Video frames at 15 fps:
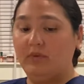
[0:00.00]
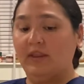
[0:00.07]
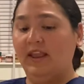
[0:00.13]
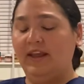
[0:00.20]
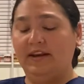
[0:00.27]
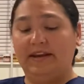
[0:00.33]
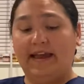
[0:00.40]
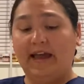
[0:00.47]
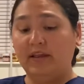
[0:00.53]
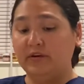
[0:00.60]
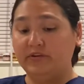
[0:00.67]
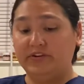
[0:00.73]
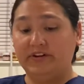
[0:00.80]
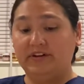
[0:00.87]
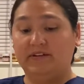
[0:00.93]
Any
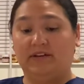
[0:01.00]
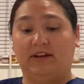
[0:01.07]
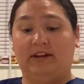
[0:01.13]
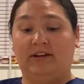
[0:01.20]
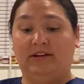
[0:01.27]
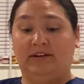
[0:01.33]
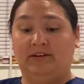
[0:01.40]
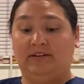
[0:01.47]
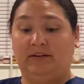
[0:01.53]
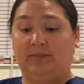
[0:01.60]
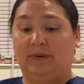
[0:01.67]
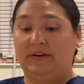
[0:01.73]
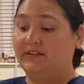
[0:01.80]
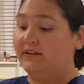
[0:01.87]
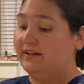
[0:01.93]
allergies, and it says
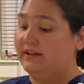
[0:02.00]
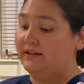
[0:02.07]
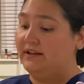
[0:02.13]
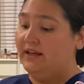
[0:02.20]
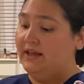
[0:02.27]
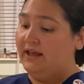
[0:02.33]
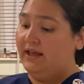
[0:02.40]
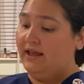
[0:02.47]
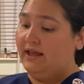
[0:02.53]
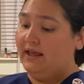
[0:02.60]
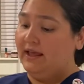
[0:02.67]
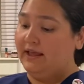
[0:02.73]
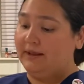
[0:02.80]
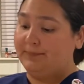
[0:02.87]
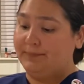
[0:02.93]
penicillin
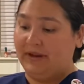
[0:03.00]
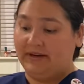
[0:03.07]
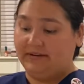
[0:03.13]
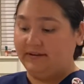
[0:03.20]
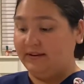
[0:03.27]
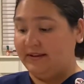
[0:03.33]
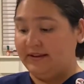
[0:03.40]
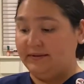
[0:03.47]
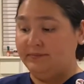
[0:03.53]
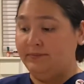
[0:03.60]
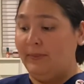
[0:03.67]
and penicillin.